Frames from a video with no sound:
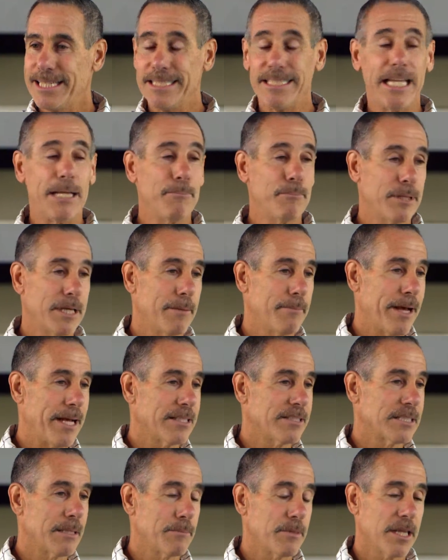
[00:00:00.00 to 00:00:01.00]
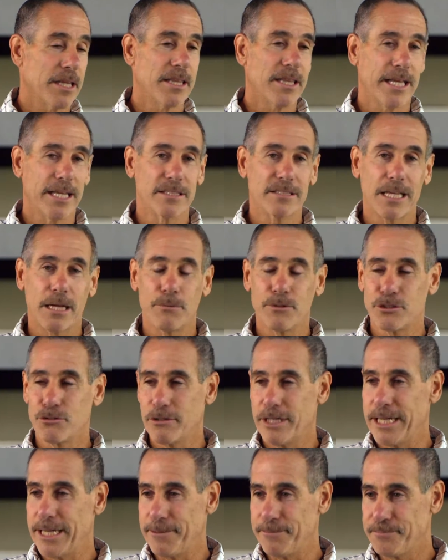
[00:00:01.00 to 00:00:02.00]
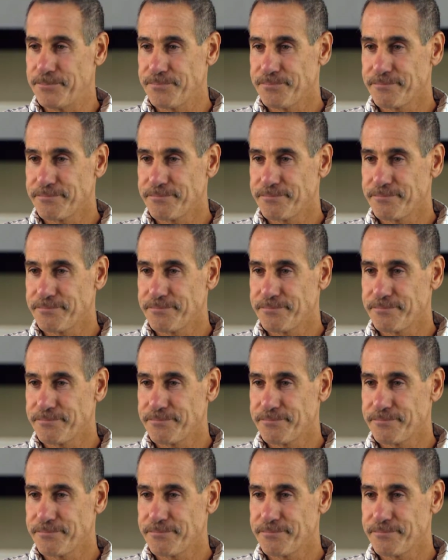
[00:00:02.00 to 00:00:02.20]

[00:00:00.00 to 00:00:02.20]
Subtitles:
deeply about some of the things I was reading.